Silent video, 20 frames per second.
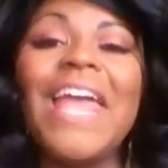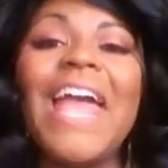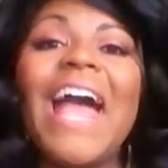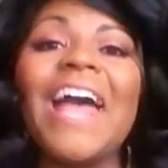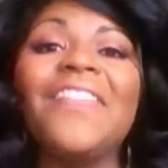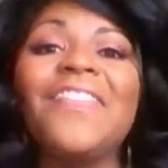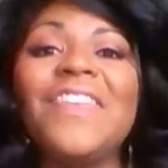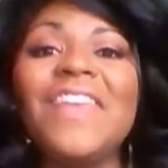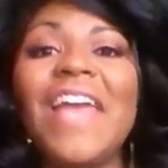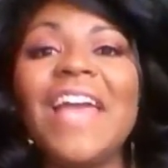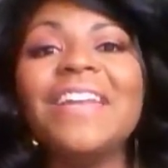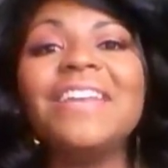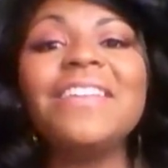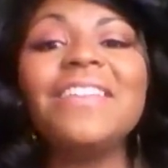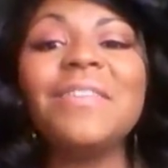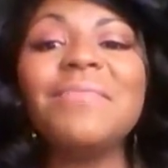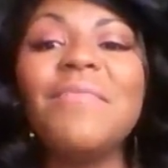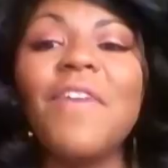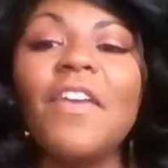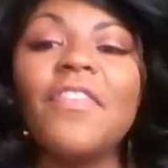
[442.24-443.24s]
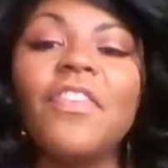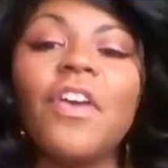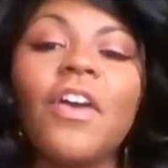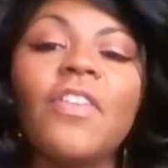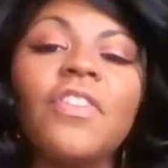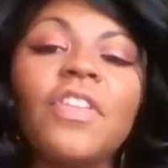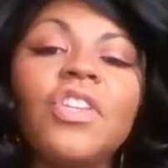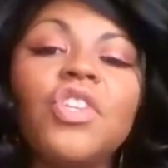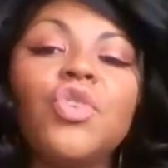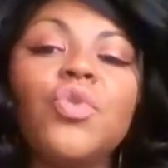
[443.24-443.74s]
At the end of the month,
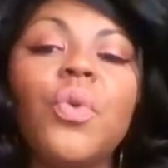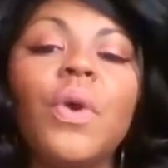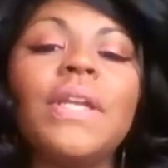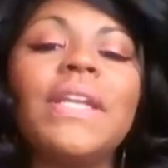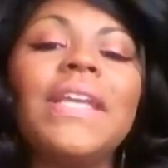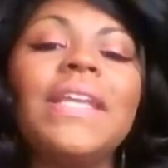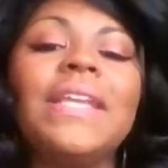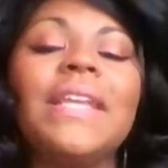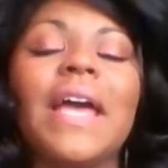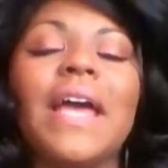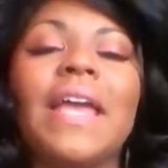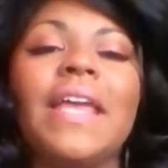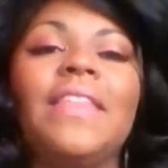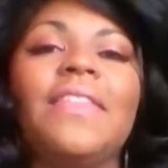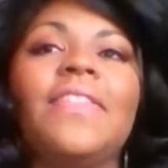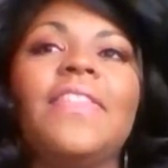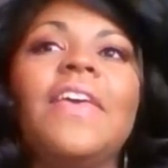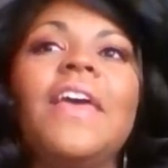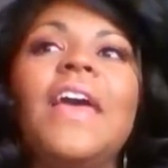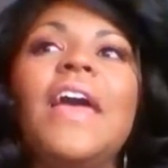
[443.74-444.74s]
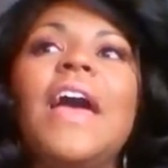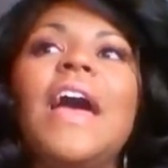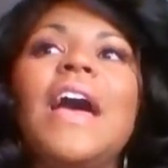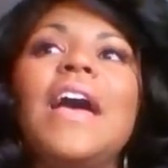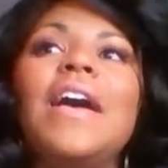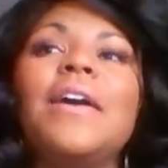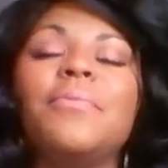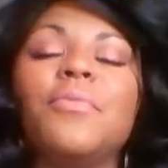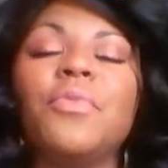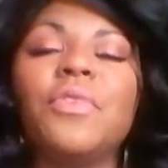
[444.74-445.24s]
on the
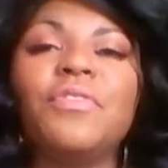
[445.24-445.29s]
29th,